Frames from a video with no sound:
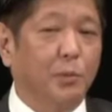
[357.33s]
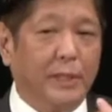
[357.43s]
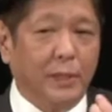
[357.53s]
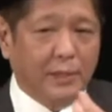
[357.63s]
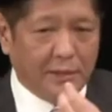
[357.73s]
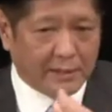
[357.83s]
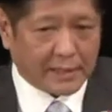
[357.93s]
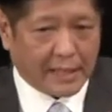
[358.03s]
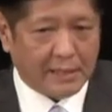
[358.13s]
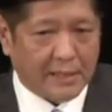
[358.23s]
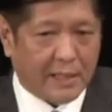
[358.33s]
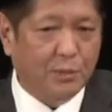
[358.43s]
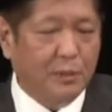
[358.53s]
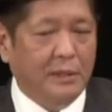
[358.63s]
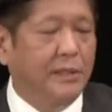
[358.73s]
we sat
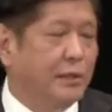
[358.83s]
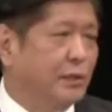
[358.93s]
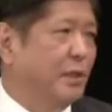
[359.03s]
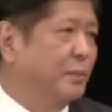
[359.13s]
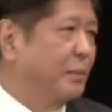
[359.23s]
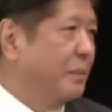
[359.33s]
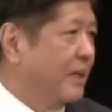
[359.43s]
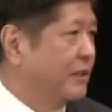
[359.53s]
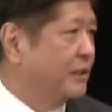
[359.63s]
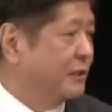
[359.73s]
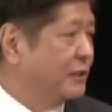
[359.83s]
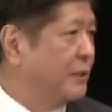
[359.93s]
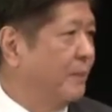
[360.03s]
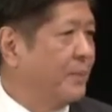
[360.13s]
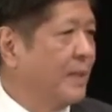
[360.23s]
down with the economic managers,
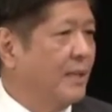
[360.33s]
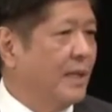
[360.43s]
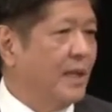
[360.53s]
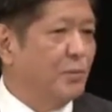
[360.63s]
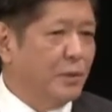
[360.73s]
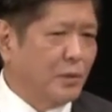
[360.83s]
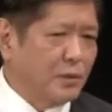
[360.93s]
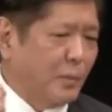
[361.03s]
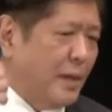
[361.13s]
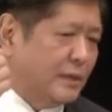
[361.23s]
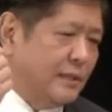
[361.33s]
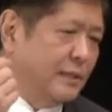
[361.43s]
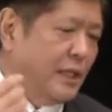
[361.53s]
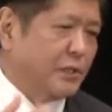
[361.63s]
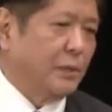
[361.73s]
and we talked about
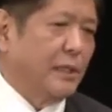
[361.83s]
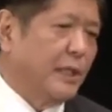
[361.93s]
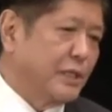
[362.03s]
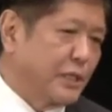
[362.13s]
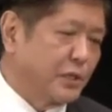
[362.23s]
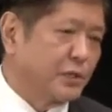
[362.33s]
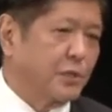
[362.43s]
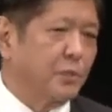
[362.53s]
industrialization,